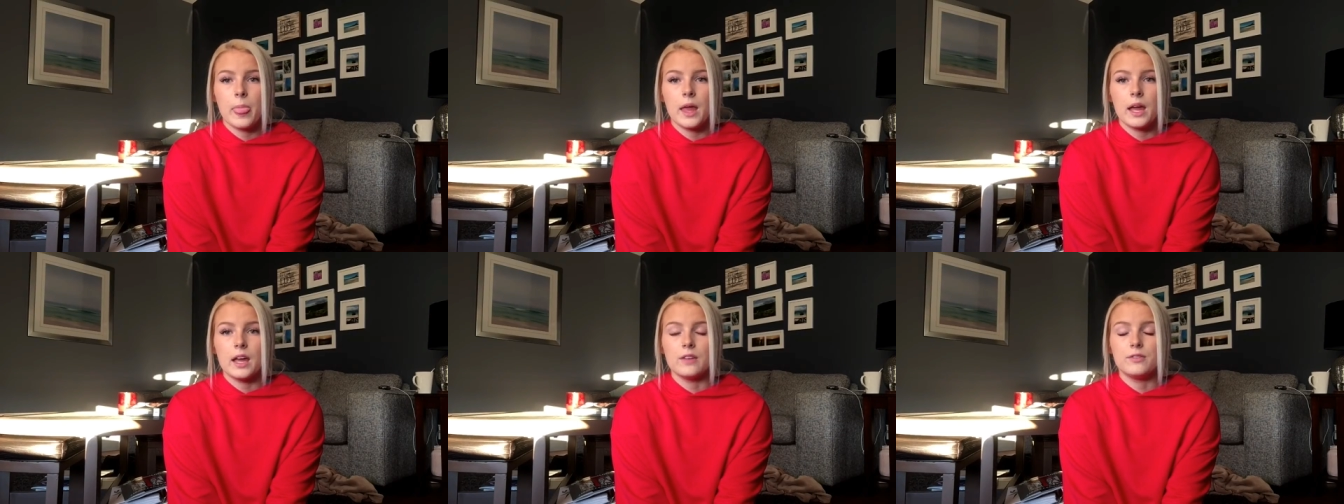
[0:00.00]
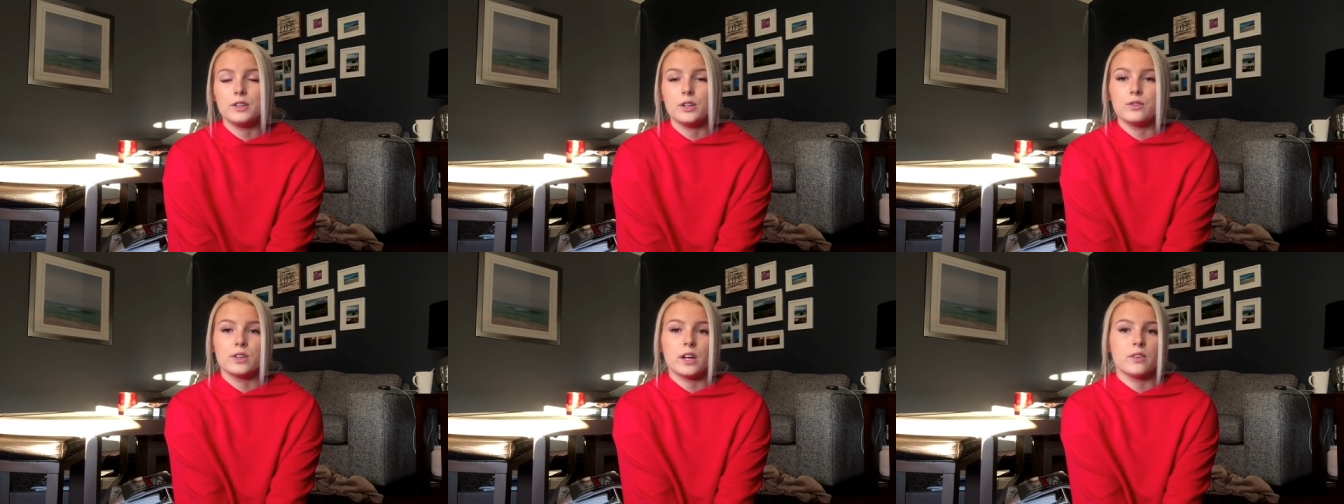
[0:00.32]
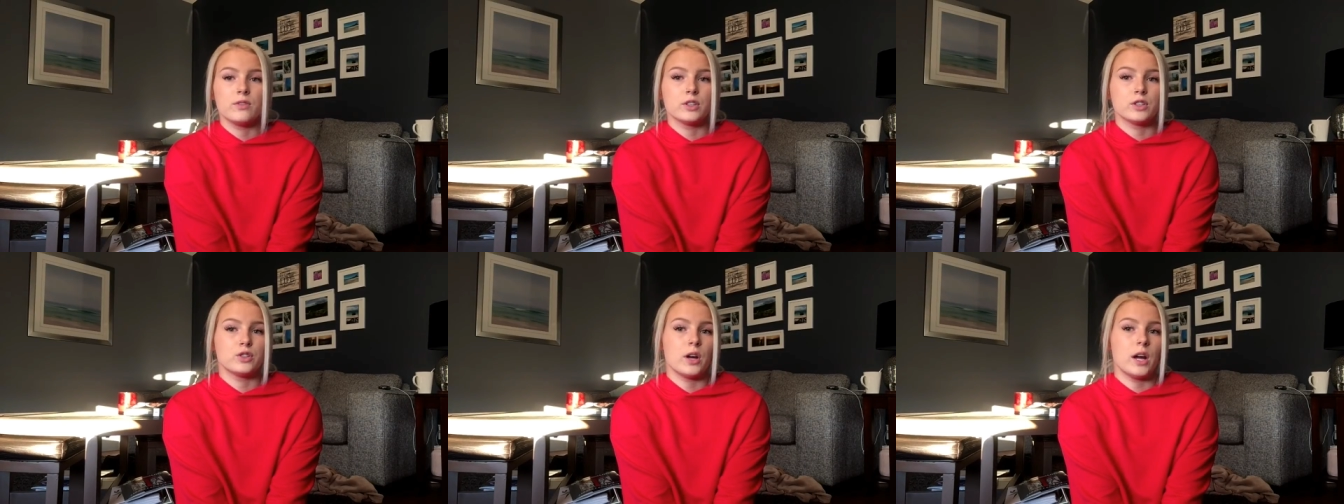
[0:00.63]
If you've
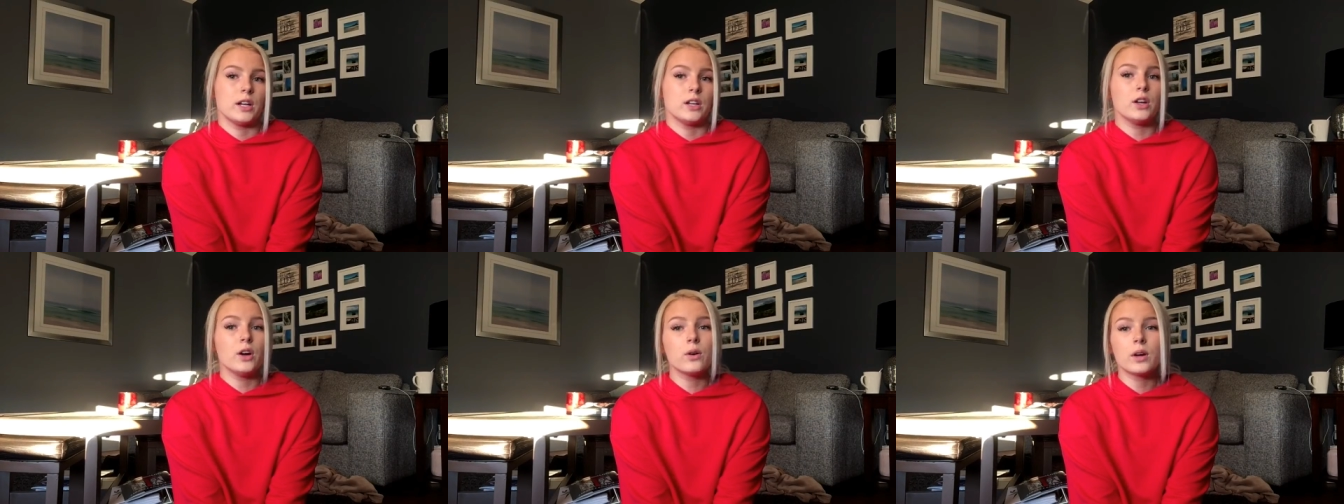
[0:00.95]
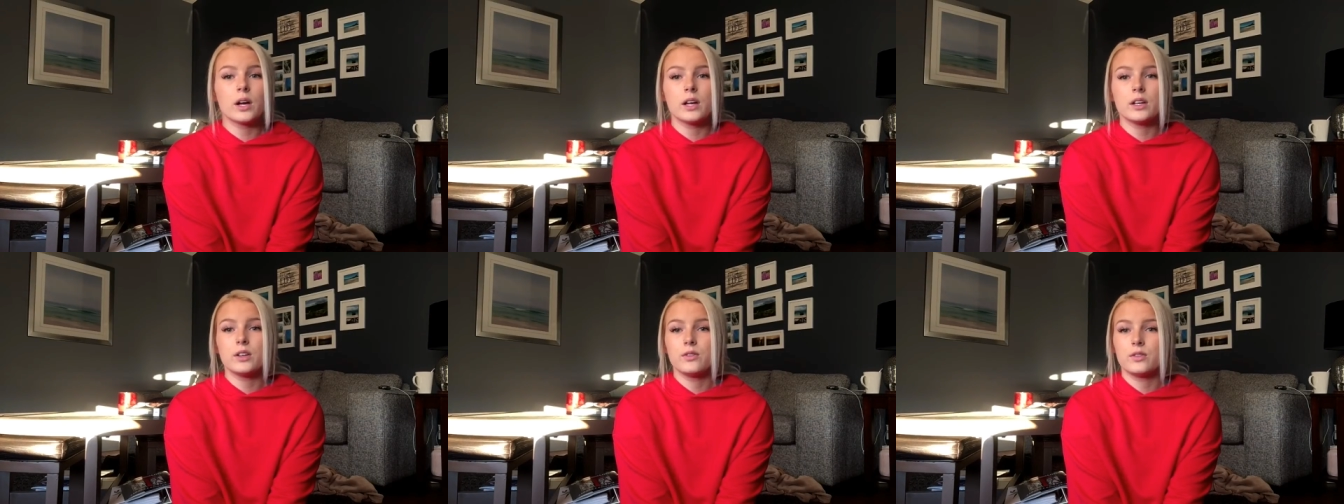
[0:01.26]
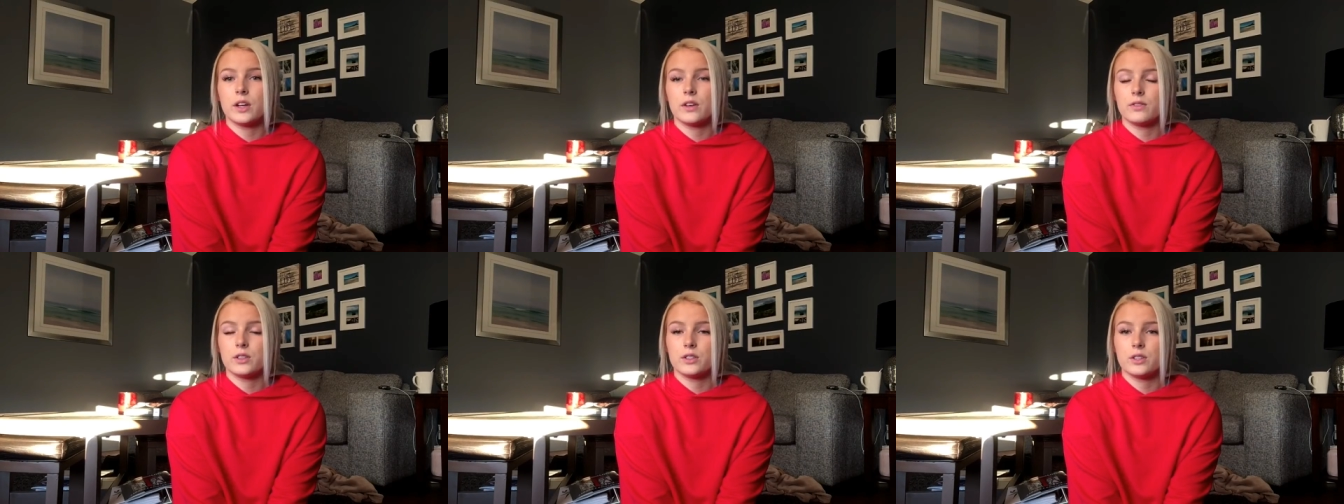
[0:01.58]
never tried yoga, you've
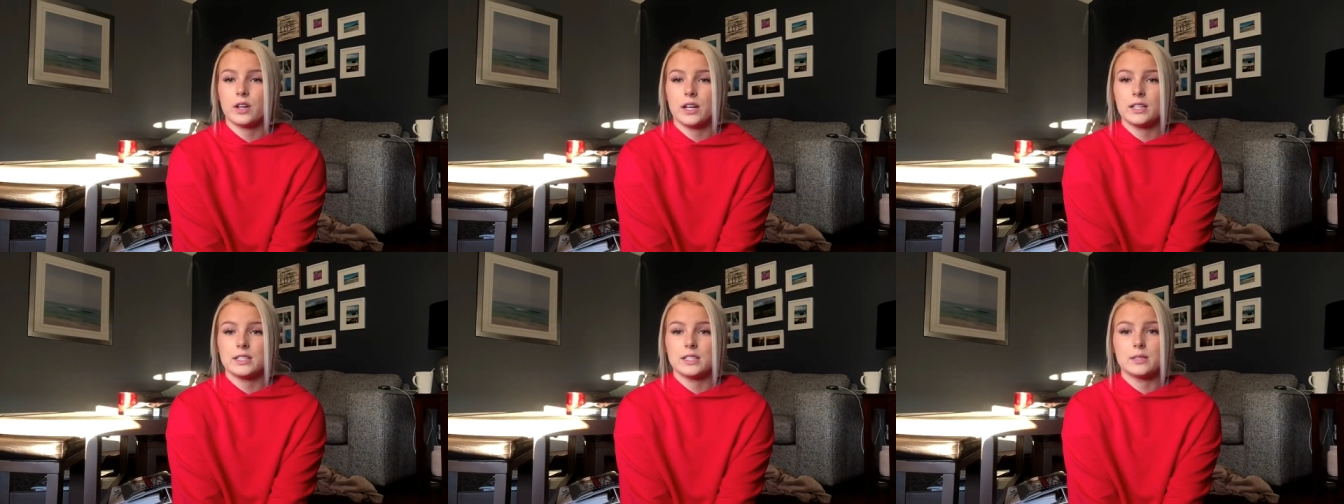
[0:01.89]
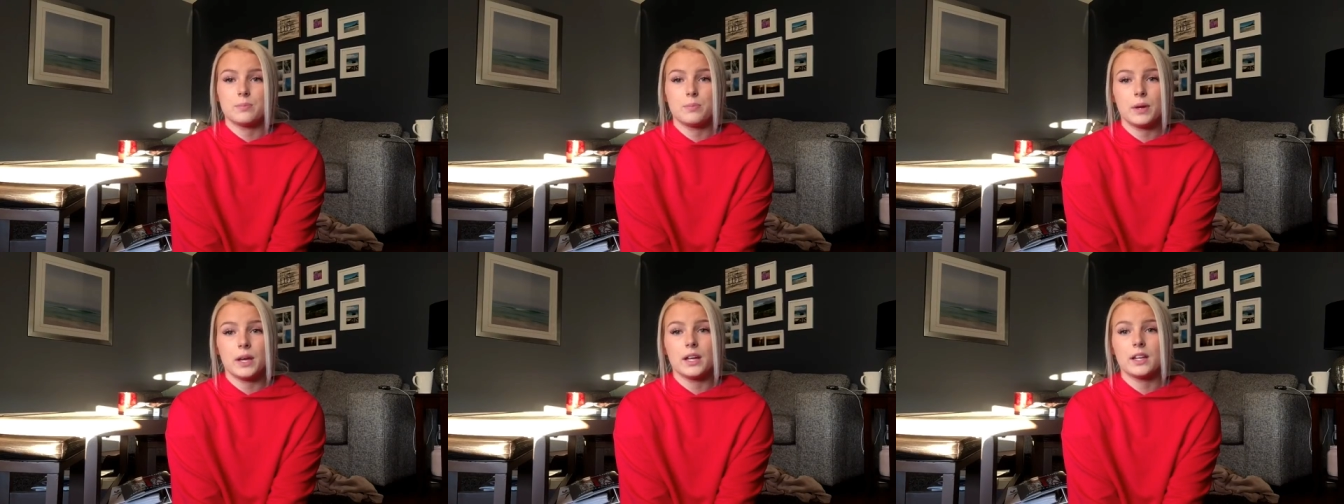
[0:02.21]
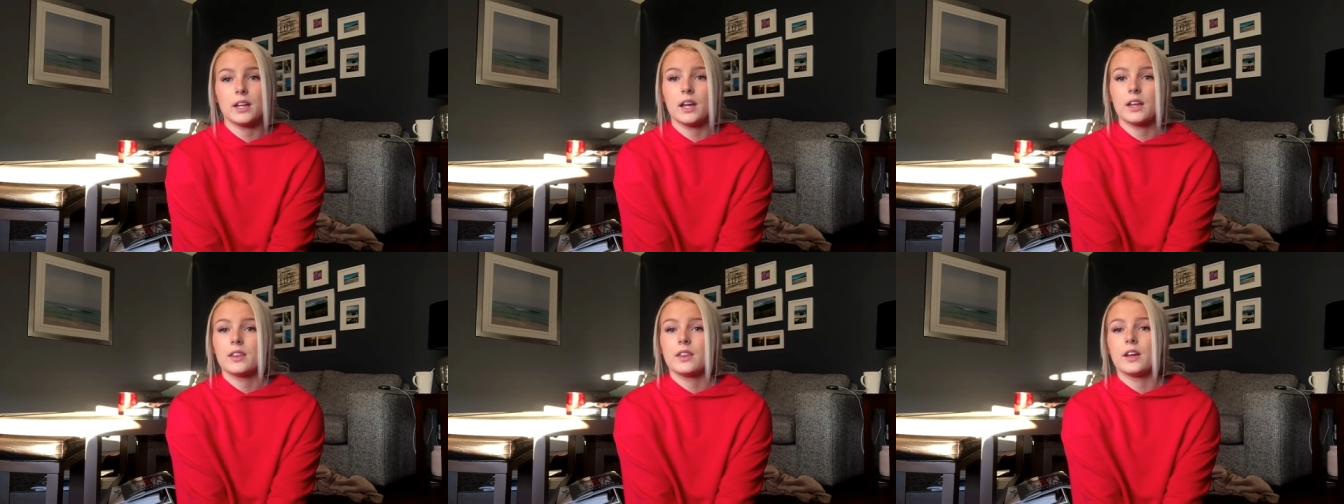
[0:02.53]
never tried spin,